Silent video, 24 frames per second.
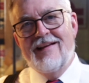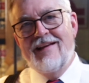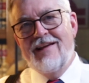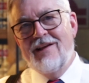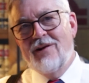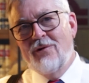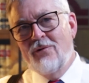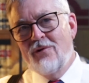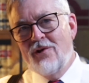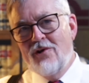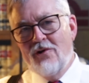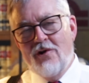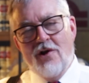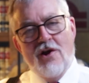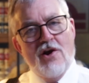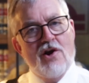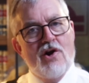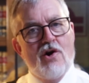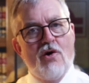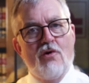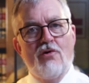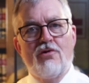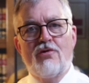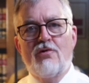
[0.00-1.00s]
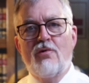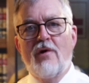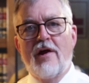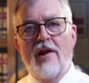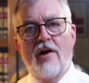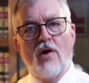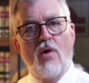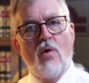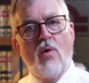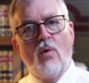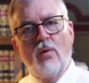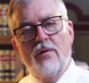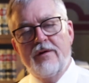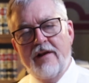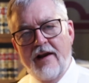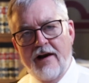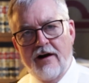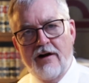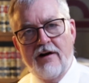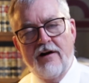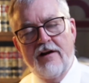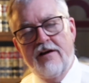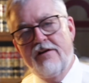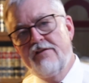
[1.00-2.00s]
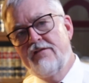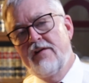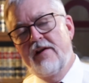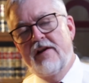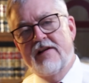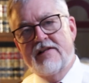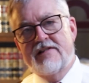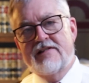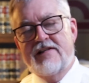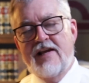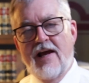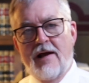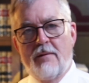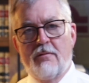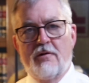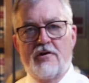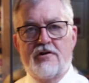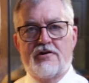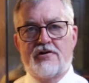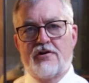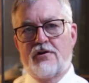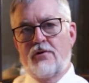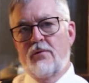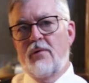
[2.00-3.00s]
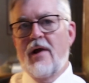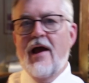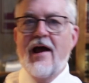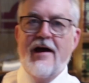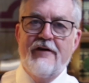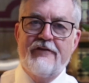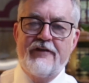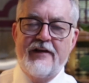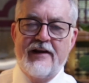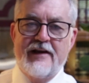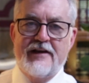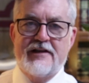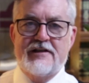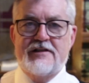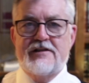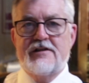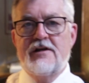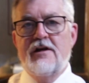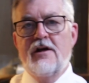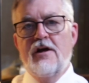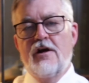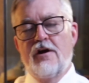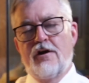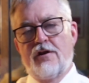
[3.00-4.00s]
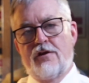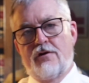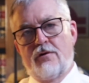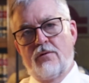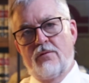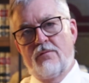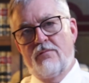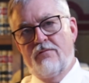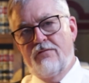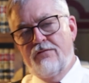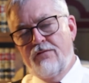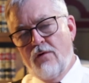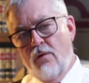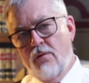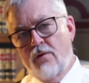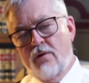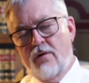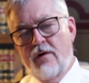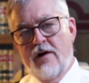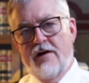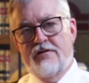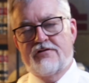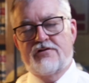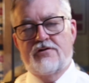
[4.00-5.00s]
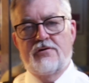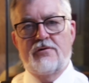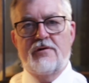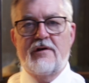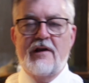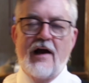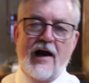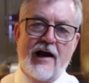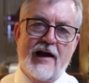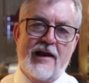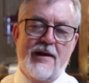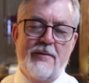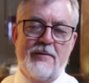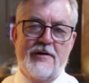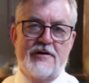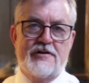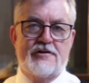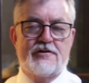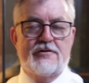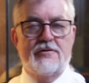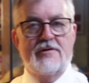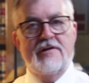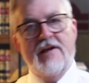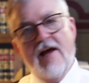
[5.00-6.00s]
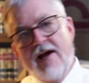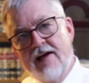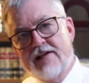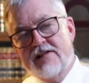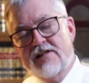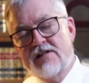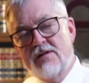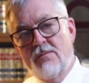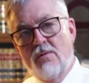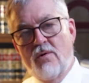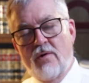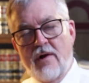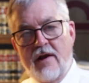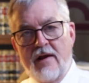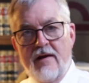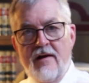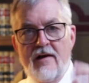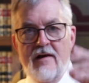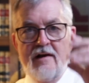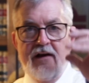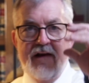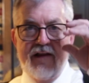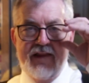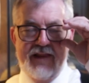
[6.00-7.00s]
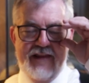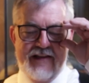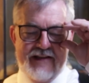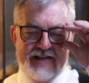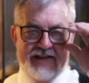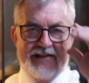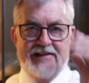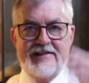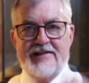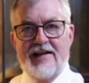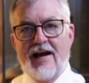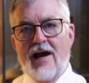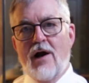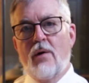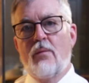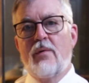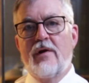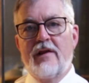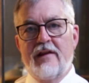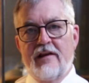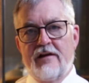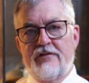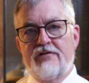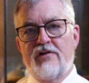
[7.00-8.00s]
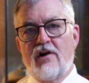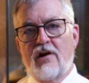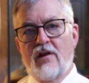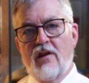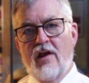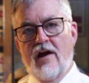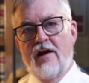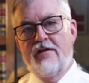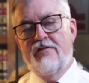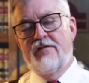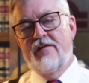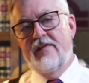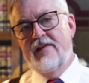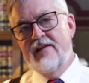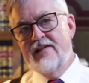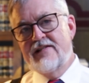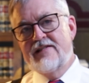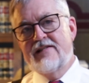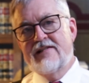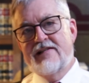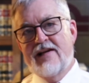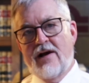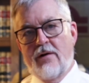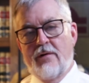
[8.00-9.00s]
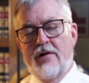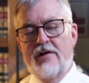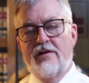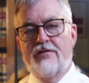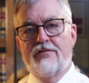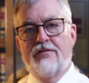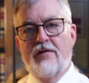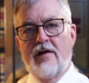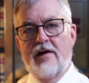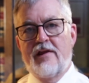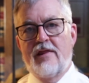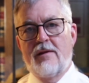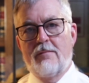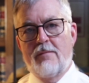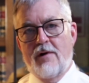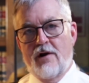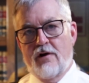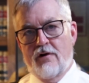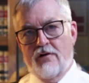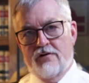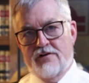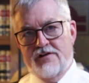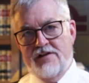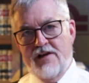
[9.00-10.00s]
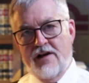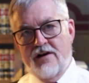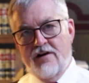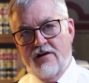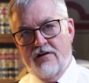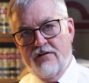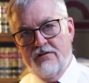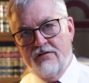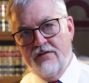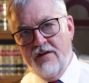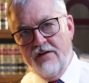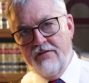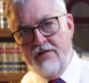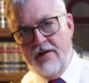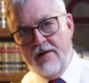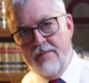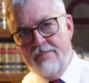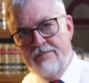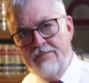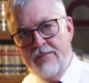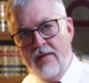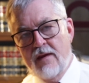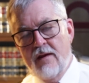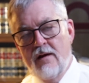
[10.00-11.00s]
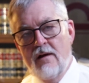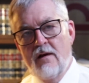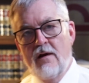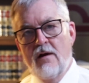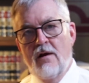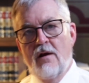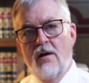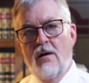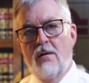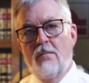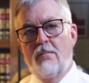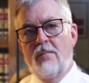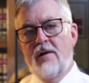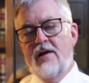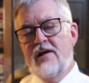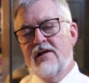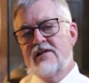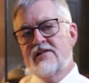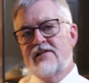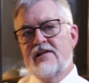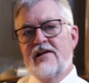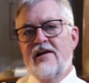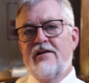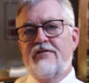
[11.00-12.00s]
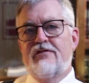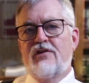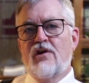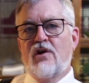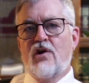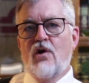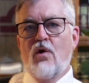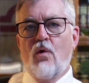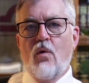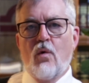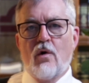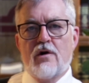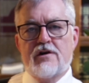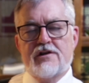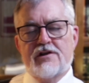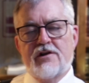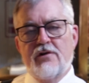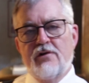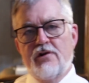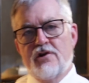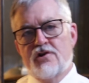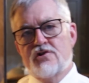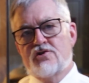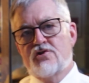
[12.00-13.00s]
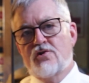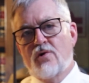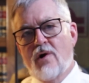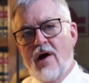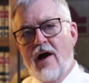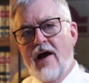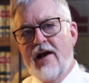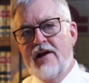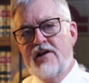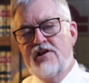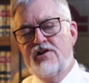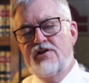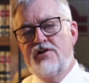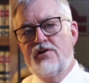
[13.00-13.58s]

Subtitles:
You can go through that whole narrative and establish through evidence, through photographs, through documents, through testimony, this is how we lived our life and this is how I define the marital standard of living. Because if the court's going to try